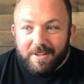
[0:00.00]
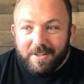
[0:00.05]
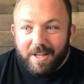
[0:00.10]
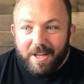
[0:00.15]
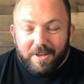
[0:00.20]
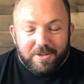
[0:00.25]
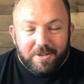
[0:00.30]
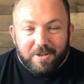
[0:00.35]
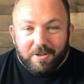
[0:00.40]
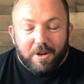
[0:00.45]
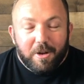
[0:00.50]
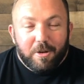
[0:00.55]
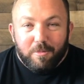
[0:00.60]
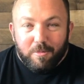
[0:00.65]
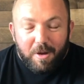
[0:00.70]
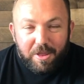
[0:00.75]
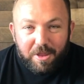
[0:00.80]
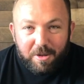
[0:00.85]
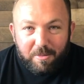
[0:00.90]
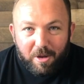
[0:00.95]
They also couldn't
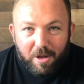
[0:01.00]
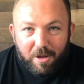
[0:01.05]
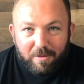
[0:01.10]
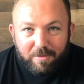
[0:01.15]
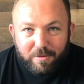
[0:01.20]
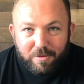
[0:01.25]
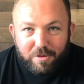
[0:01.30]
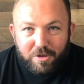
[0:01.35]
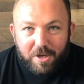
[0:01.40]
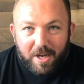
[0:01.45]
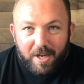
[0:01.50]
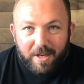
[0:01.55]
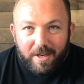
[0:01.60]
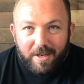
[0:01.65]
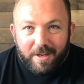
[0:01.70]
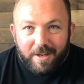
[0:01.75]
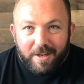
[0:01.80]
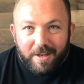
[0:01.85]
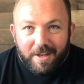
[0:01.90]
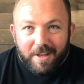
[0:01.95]
run the ball for shit.
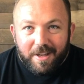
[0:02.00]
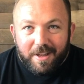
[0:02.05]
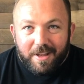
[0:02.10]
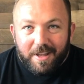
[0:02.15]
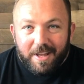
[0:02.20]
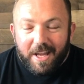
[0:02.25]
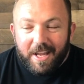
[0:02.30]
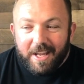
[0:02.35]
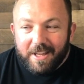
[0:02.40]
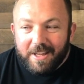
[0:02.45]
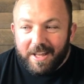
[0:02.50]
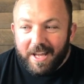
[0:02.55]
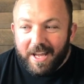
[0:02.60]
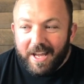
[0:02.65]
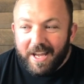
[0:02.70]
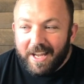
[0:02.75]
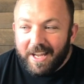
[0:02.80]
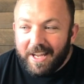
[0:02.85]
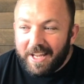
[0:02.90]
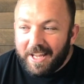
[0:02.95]

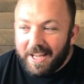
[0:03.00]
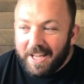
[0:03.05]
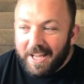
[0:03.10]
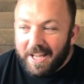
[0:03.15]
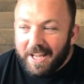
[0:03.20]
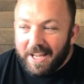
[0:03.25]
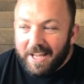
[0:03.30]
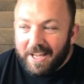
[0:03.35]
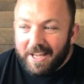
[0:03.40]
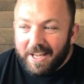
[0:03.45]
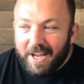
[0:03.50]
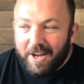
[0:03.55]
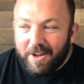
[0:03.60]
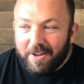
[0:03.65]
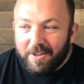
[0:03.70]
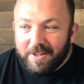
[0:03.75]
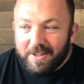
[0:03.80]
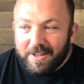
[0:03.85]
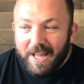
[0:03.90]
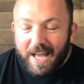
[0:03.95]
They
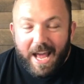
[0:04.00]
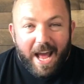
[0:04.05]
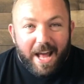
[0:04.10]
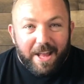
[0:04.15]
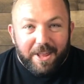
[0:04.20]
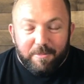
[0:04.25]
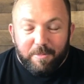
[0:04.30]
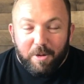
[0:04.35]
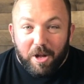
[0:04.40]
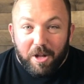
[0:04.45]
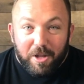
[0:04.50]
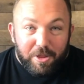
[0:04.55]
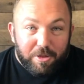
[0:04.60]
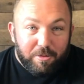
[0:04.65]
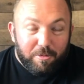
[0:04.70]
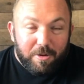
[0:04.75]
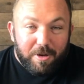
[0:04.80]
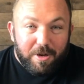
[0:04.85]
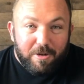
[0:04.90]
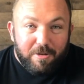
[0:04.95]
had the ball
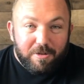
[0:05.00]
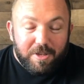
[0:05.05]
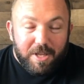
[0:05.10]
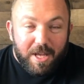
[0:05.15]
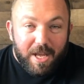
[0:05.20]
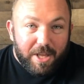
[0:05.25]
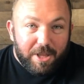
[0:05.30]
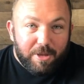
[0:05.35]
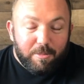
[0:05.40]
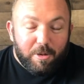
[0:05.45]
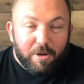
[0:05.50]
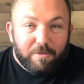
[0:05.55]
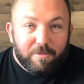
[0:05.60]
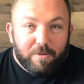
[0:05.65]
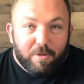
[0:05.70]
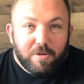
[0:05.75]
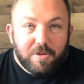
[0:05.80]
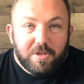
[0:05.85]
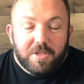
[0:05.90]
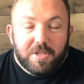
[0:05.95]
and they had the ball
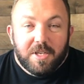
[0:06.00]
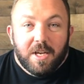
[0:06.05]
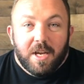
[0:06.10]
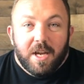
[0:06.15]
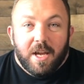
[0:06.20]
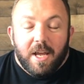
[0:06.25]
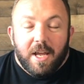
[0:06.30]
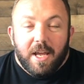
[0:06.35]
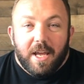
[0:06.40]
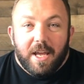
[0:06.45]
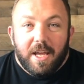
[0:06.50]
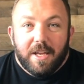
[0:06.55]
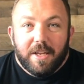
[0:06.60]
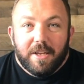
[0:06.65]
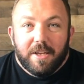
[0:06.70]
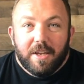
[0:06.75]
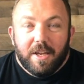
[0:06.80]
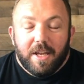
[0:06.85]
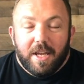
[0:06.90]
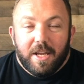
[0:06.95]
first
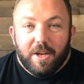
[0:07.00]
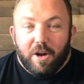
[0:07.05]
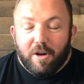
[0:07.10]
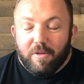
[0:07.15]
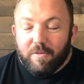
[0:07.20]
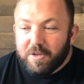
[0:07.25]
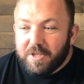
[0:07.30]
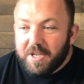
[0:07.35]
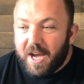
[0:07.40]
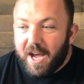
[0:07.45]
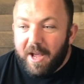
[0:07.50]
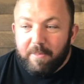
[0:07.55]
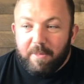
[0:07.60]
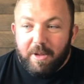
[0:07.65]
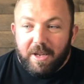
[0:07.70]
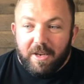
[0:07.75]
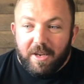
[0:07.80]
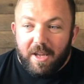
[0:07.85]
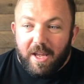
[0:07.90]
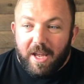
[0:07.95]
in overtime,
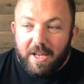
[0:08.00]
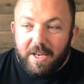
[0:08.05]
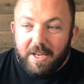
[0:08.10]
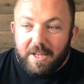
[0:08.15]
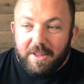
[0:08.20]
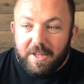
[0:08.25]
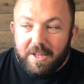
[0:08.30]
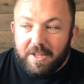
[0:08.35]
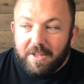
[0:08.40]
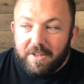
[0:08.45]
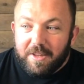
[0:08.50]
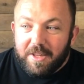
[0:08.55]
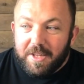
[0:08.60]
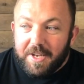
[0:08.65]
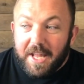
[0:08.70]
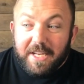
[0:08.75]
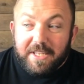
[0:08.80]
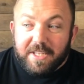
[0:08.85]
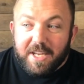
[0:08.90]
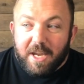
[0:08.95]
and in the
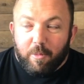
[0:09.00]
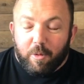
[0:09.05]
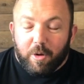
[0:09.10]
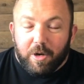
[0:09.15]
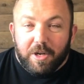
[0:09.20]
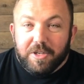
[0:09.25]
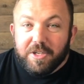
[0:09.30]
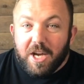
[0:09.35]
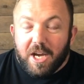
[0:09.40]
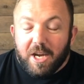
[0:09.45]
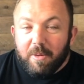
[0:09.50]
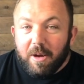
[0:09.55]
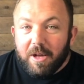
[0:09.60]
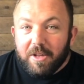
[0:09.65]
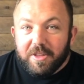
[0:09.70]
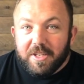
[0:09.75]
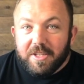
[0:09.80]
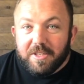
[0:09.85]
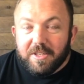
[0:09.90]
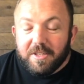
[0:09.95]
next game we're going to talk
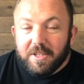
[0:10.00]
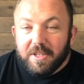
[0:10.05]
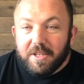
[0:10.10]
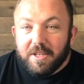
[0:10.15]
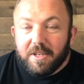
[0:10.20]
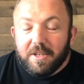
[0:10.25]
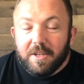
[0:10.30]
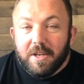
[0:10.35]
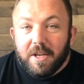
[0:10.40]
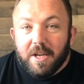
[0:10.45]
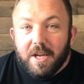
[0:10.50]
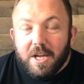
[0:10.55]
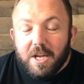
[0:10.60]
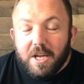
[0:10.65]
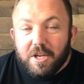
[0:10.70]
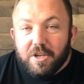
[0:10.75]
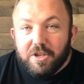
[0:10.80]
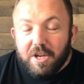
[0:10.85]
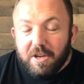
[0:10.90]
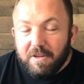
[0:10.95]
about, the
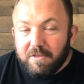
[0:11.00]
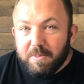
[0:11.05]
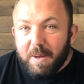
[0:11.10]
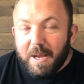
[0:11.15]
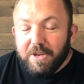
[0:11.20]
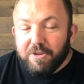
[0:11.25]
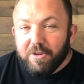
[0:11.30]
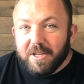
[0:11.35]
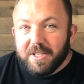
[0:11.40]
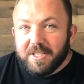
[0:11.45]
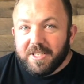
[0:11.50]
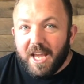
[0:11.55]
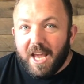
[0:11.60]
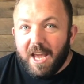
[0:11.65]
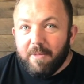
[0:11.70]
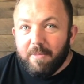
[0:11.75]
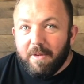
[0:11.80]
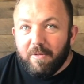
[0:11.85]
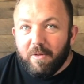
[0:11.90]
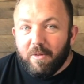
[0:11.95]
Chiefs-Patriots
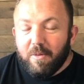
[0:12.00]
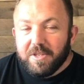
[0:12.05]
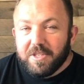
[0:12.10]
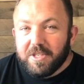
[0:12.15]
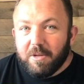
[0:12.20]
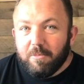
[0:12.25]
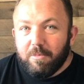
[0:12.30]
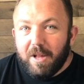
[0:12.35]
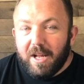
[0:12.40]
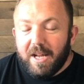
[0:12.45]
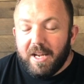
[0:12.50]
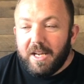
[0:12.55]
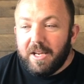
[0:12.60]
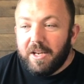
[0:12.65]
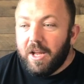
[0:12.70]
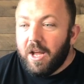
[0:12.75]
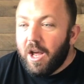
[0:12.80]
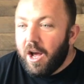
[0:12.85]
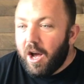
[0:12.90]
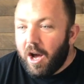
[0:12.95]
game, everyone's
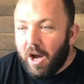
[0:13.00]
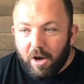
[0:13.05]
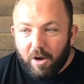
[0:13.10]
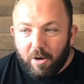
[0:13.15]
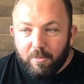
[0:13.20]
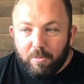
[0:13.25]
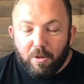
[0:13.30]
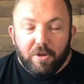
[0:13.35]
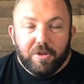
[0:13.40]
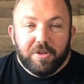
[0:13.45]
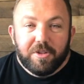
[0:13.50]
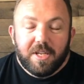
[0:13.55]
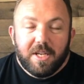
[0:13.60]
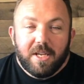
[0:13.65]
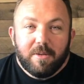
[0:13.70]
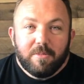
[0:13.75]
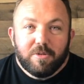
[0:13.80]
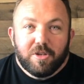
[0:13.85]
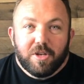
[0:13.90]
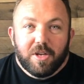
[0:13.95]
complaining, both
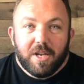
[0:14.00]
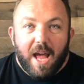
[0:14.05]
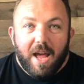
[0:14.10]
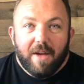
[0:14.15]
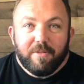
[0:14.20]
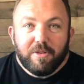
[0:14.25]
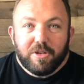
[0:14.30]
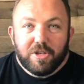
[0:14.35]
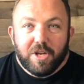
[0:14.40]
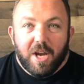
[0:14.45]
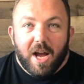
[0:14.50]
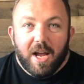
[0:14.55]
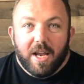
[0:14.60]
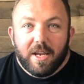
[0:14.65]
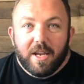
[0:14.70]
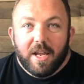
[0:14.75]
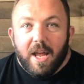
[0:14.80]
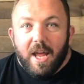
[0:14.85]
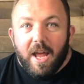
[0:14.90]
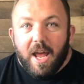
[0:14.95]
teams should have a
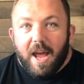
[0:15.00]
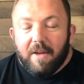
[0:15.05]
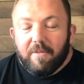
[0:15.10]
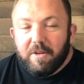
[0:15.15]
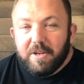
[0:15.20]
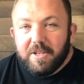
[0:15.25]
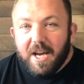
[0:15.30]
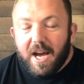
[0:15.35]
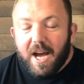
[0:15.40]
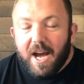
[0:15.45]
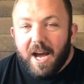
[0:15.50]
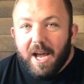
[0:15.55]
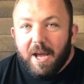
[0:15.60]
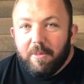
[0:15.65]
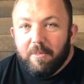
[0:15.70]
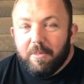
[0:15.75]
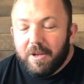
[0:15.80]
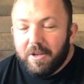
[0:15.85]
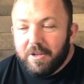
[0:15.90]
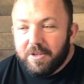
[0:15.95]
shot every
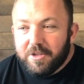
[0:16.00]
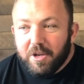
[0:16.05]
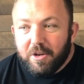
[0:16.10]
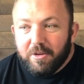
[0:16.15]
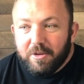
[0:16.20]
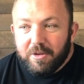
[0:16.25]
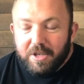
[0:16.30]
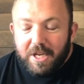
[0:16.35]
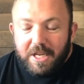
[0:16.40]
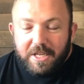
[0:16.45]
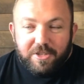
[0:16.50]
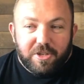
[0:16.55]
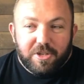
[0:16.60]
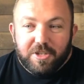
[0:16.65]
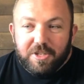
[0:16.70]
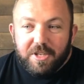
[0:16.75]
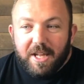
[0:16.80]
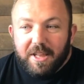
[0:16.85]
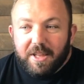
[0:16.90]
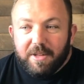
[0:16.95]
time, so it's
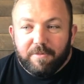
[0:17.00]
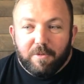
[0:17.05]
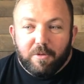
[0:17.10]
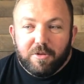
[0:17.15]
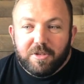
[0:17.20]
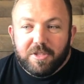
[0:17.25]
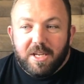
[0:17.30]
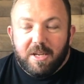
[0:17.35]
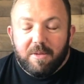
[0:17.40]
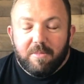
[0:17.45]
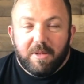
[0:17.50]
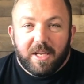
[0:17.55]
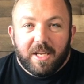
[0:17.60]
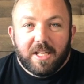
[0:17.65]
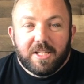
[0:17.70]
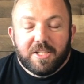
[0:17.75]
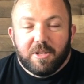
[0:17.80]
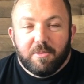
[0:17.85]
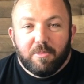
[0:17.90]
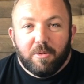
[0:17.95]
just not the first team that
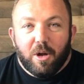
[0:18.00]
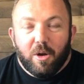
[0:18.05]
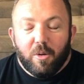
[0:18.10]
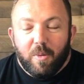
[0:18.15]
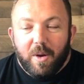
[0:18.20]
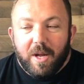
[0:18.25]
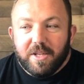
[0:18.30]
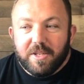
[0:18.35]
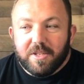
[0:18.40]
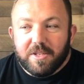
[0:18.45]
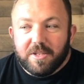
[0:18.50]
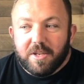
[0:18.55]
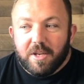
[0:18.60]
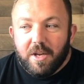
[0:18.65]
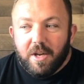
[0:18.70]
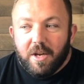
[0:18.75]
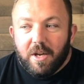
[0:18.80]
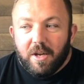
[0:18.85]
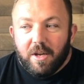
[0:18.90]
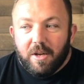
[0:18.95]
gets the ball wins.
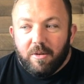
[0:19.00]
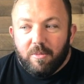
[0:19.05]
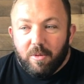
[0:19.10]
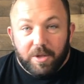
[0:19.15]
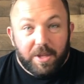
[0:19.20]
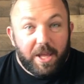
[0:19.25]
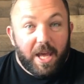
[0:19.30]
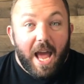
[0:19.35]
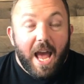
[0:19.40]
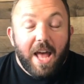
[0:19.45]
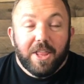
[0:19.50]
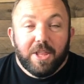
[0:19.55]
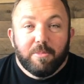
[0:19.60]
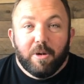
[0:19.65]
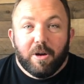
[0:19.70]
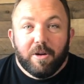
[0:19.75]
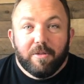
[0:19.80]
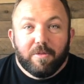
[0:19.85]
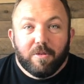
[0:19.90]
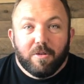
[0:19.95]
Well, they had the
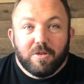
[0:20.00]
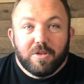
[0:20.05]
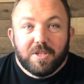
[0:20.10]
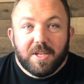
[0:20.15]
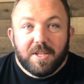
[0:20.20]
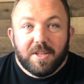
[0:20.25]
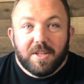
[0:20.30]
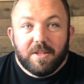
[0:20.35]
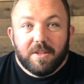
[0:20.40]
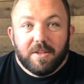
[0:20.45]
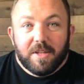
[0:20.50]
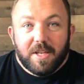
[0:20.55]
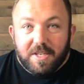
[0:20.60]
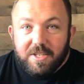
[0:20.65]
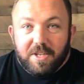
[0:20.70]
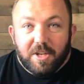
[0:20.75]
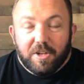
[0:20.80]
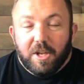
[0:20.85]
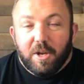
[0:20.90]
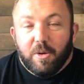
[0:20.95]
ball first and they
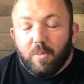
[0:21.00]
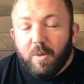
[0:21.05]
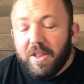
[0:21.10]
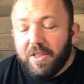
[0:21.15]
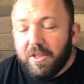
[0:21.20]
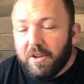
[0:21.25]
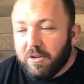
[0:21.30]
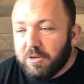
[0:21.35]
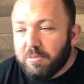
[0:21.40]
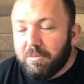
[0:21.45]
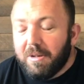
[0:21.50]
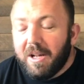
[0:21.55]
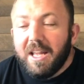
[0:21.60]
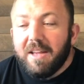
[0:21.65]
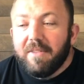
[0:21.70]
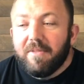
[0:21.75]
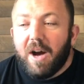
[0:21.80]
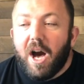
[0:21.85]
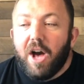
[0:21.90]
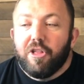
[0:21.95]
still didn't win. There's
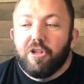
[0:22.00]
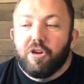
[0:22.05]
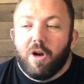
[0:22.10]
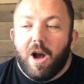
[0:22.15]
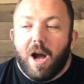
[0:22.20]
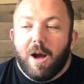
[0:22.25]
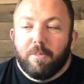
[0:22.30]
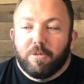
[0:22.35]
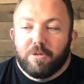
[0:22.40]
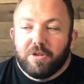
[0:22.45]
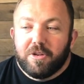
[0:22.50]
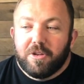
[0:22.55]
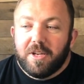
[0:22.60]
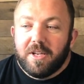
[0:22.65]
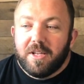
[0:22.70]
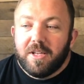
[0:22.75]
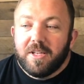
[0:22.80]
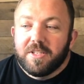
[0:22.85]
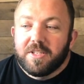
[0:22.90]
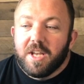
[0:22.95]
plenty of other
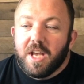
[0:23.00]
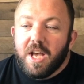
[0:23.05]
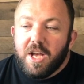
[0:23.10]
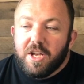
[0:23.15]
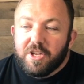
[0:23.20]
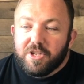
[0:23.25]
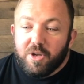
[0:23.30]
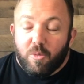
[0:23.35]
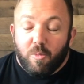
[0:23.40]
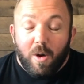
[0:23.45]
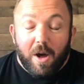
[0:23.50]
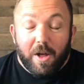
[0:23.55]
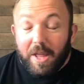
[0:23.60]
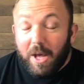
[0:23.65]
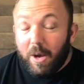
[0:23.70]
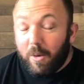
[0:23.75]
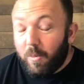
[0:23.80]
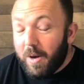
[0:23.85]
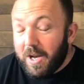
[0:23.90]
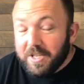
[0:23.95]
opportunities, so while
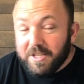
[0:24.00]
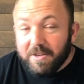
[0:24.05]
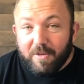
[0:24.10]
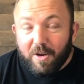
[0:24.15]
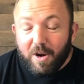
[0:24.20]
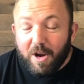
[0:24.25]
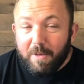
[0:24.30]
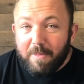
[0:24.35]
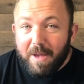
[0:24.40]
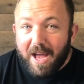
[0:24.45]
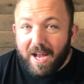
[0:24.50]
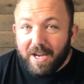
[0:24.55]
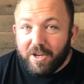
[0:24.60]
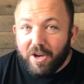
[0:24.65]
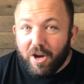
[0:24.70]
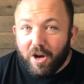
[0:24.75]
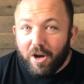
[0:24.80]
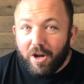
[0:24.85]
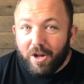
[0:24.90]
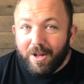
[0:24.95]
that was a very bad
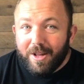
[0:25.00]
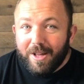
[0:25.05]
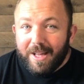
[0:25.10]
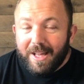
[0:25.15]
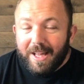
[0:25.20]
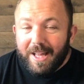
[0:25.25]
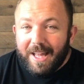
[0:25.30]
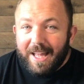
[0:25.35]
call,